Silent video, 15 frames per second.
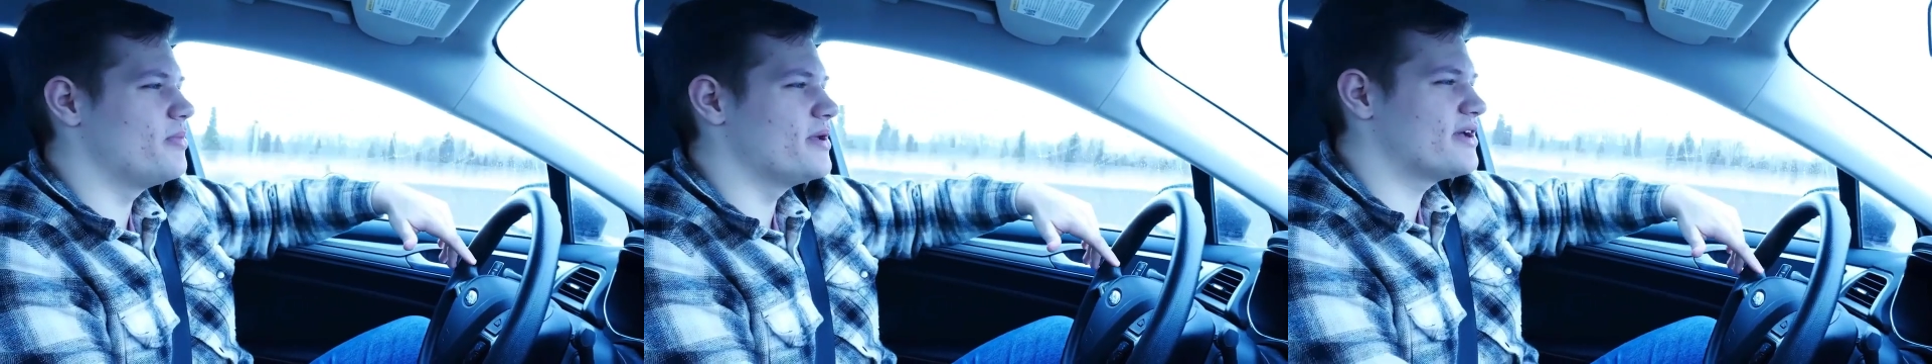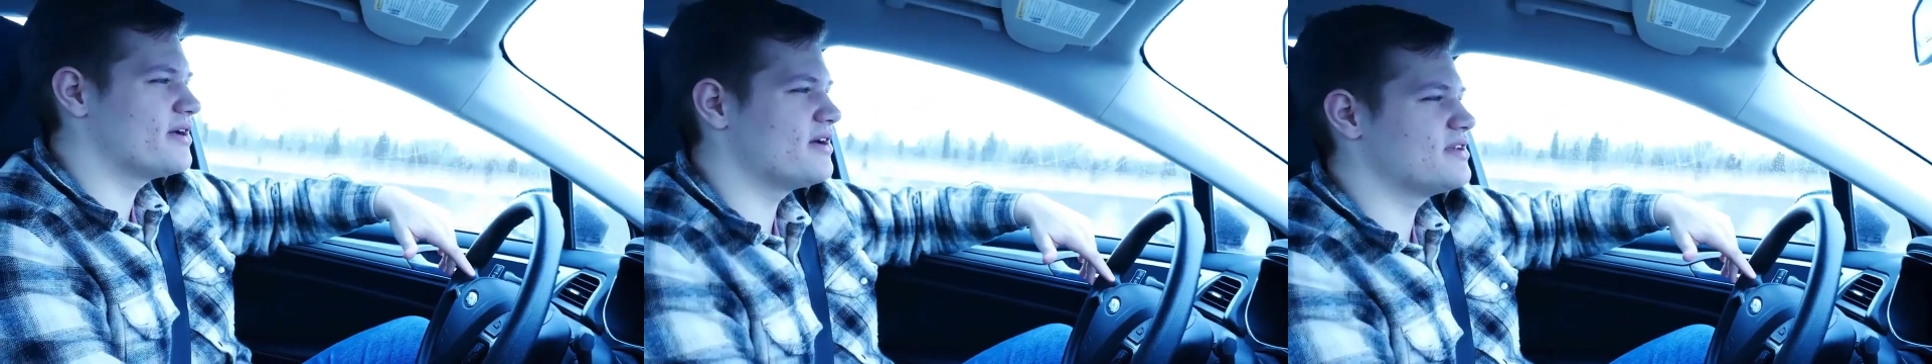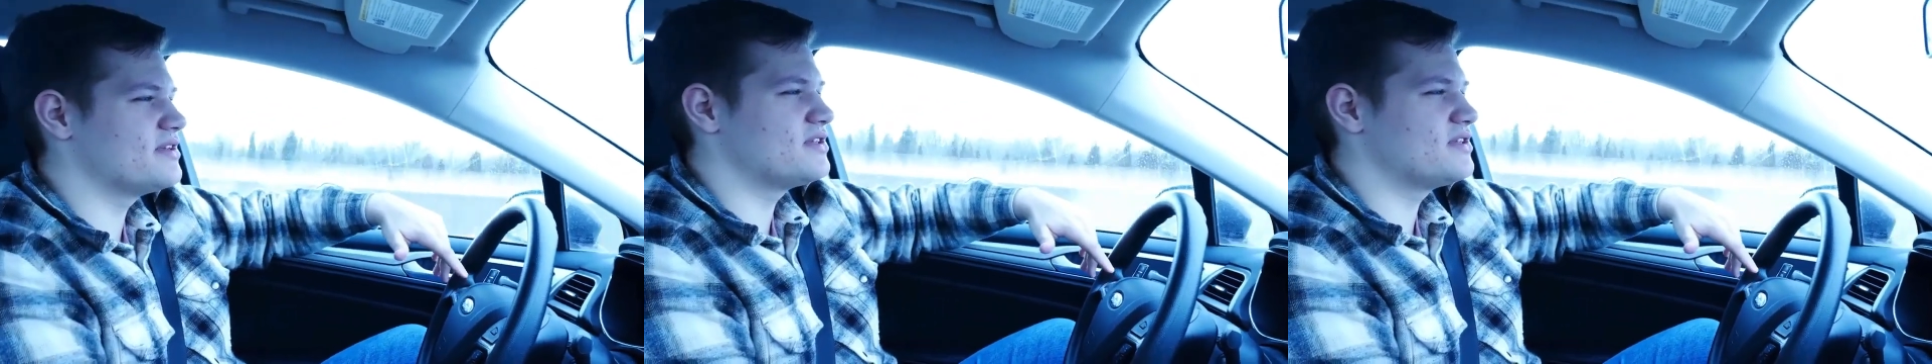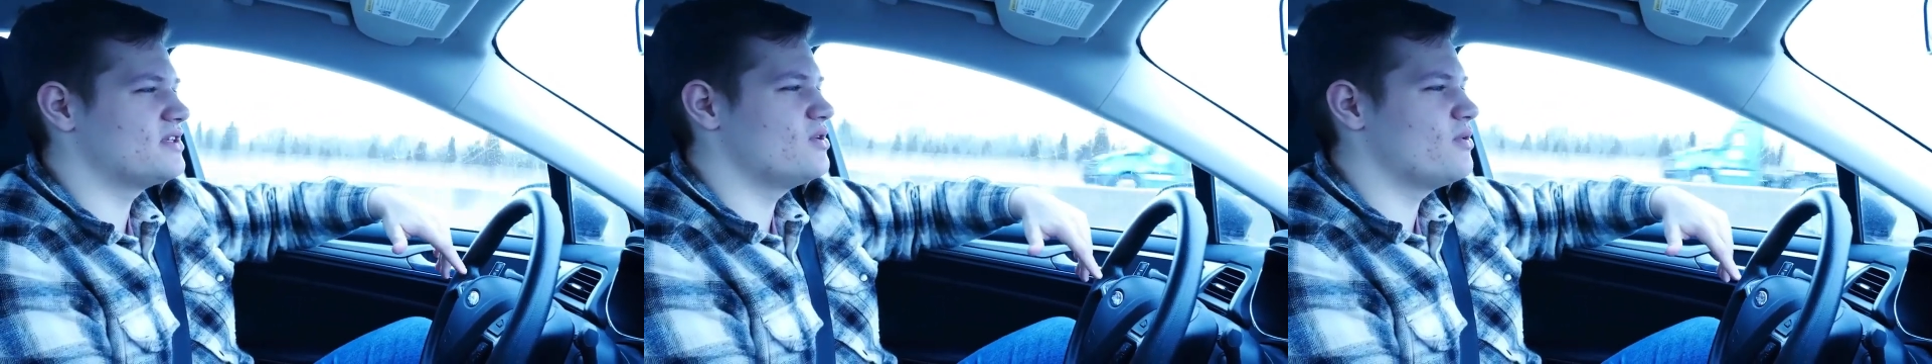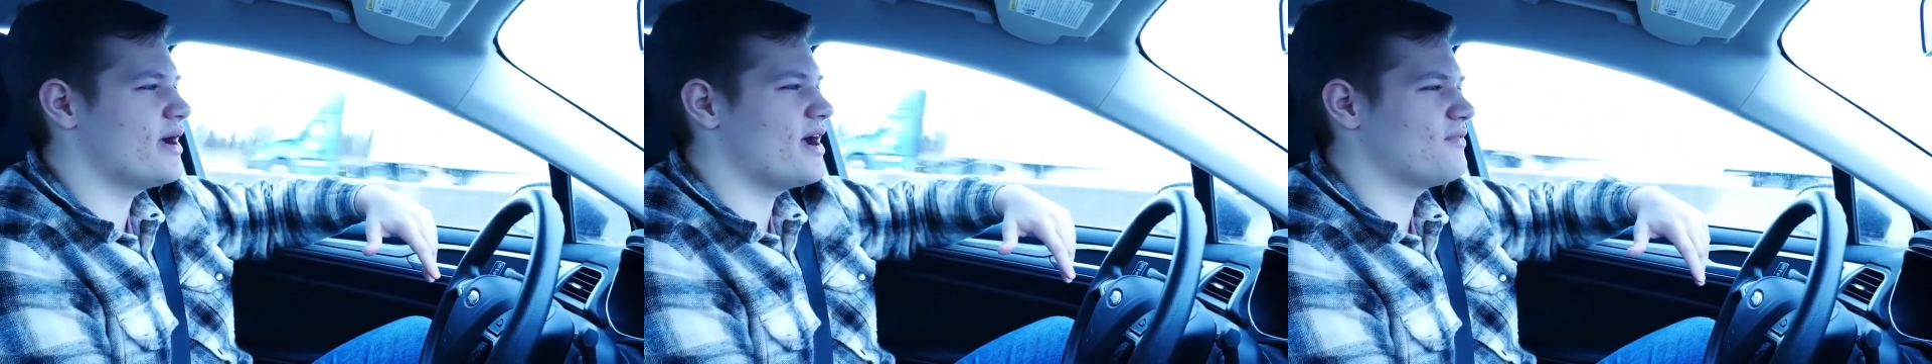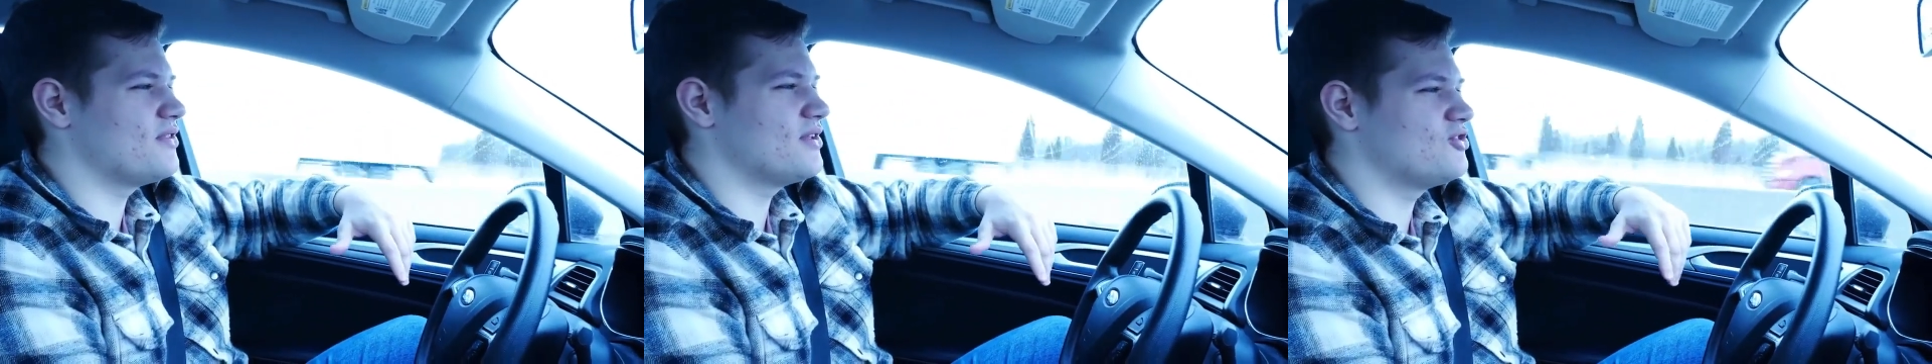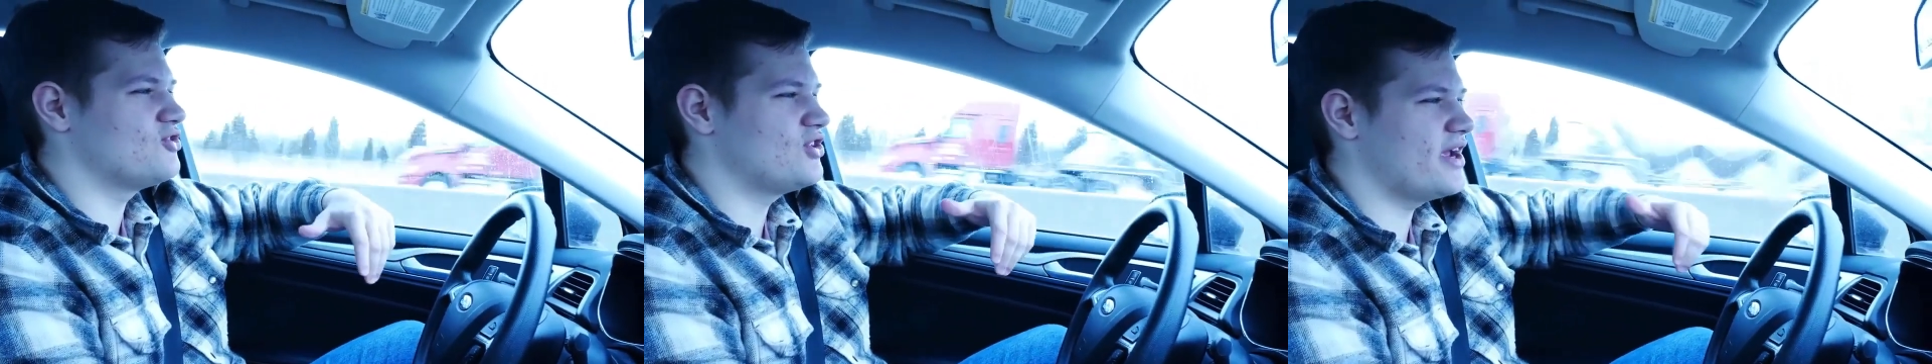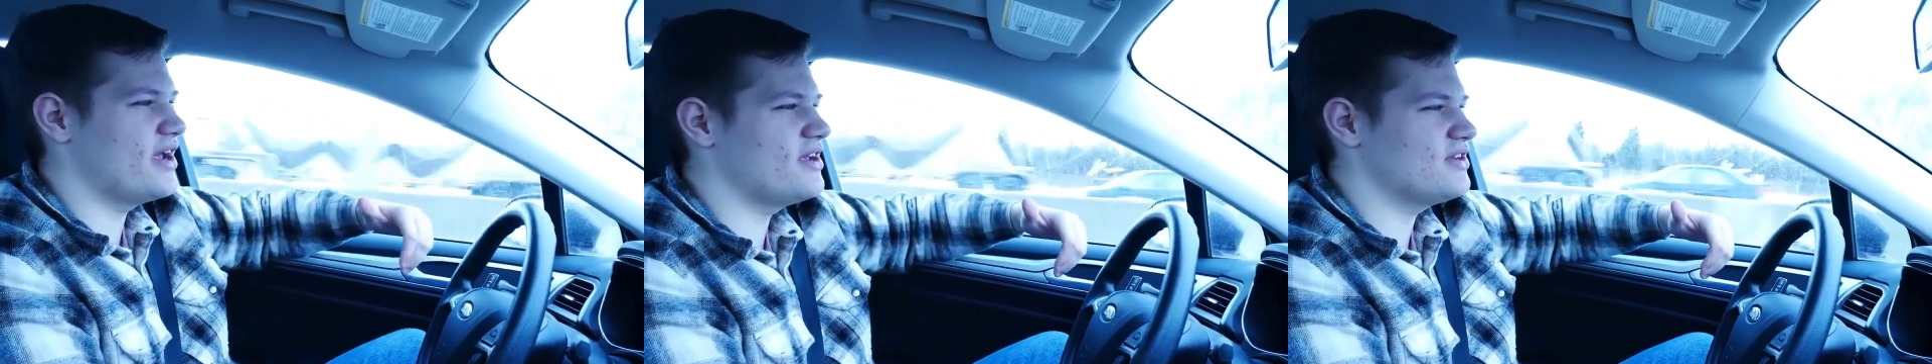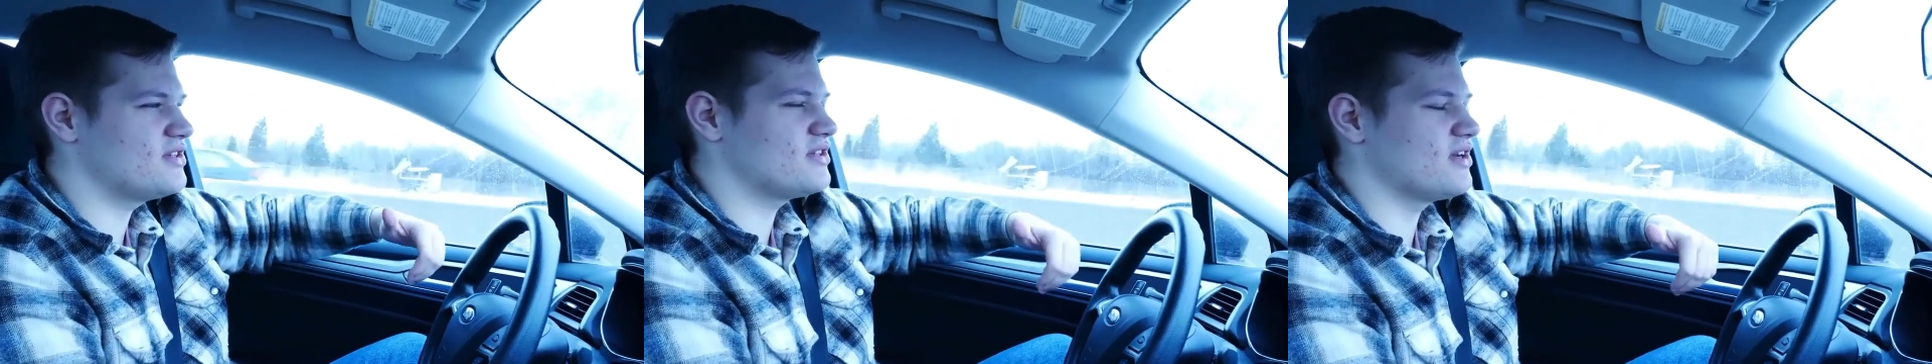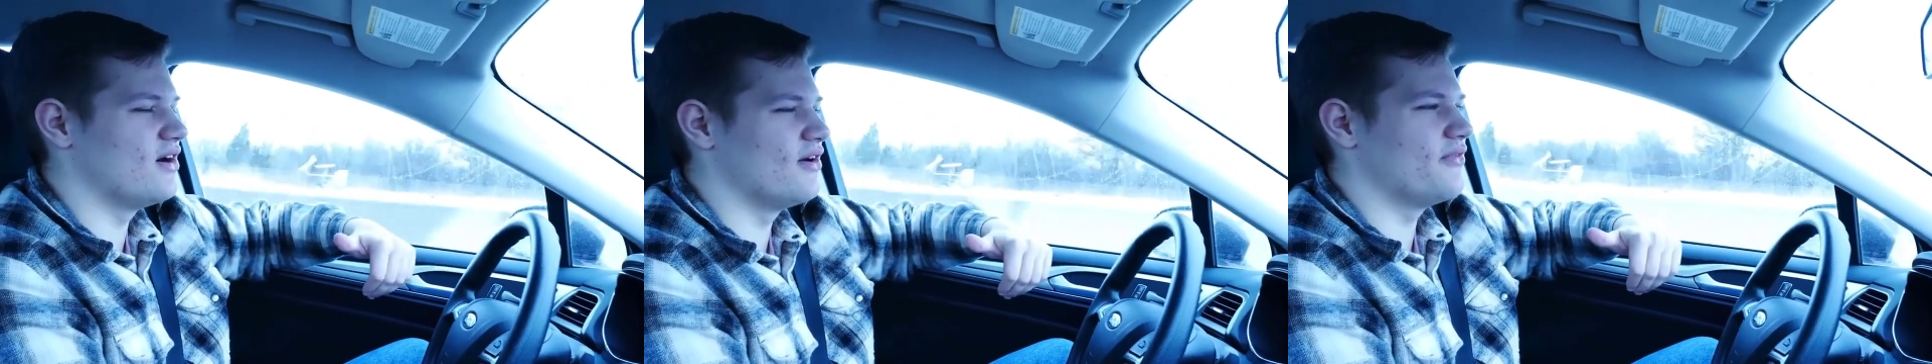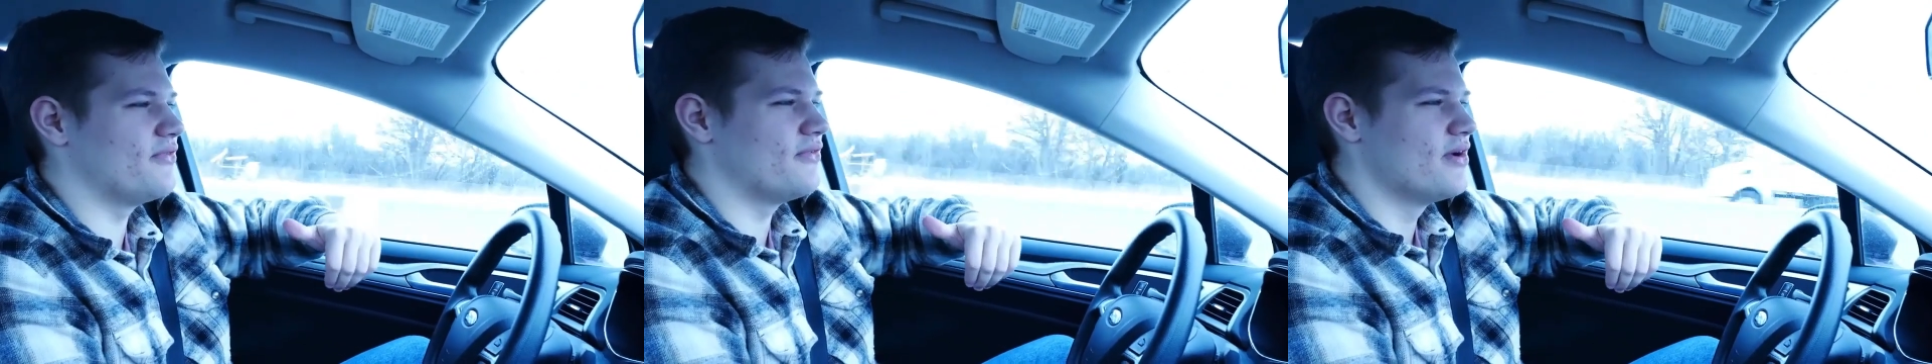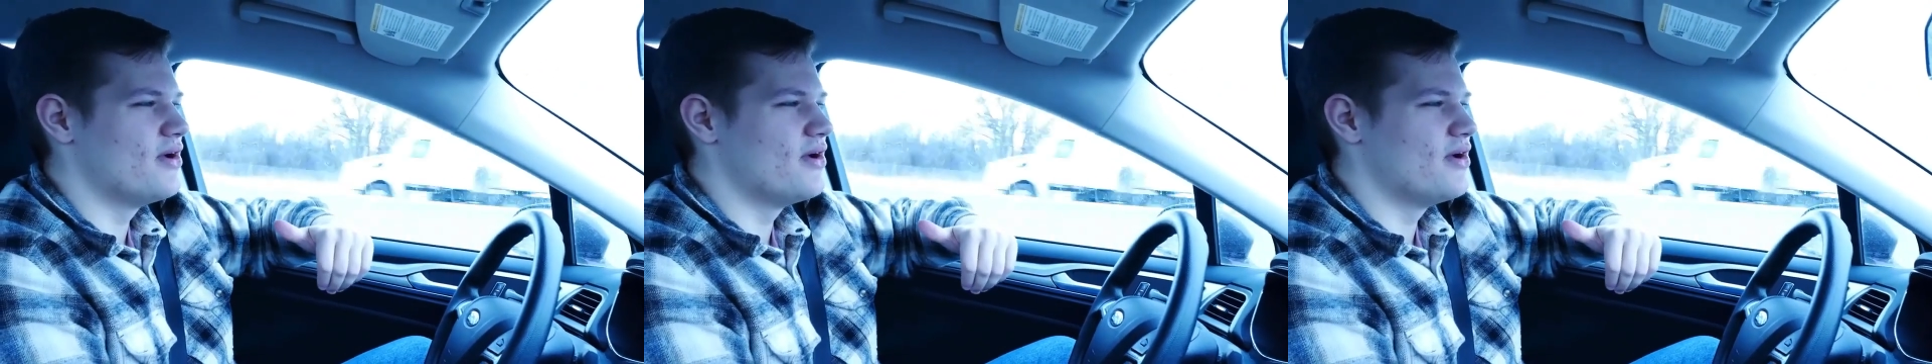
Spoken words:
because you have the chase of